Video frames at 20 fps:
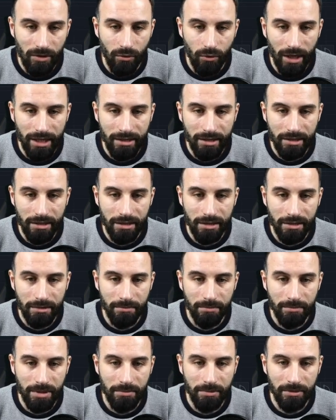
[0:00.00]
Right
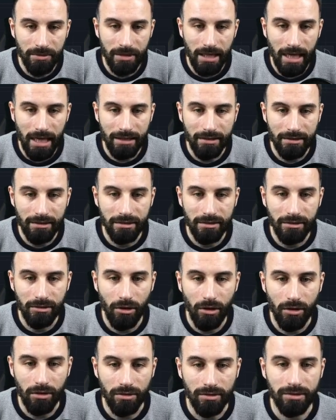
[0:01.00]
here, people entered
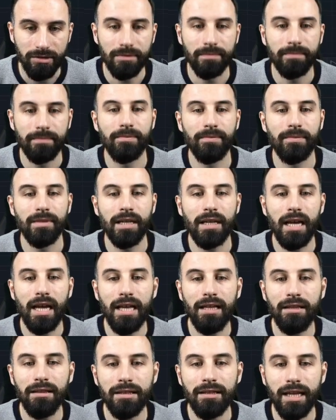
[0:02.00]
longs
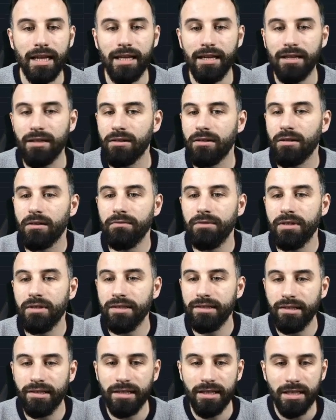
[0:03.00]
and they
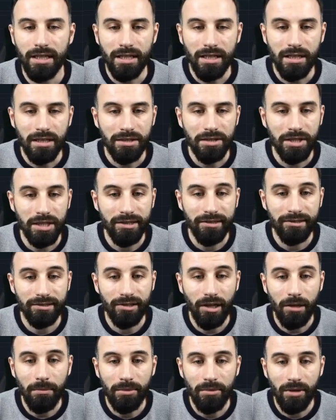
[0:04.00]
obviously just
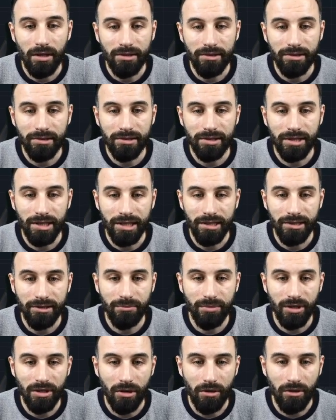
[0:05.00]
stop loss
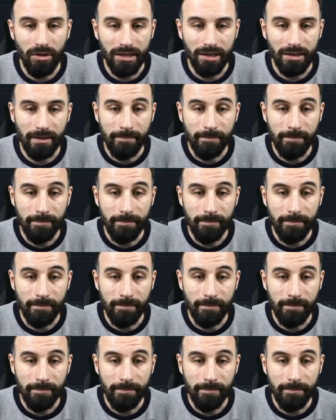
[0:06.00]
just below it.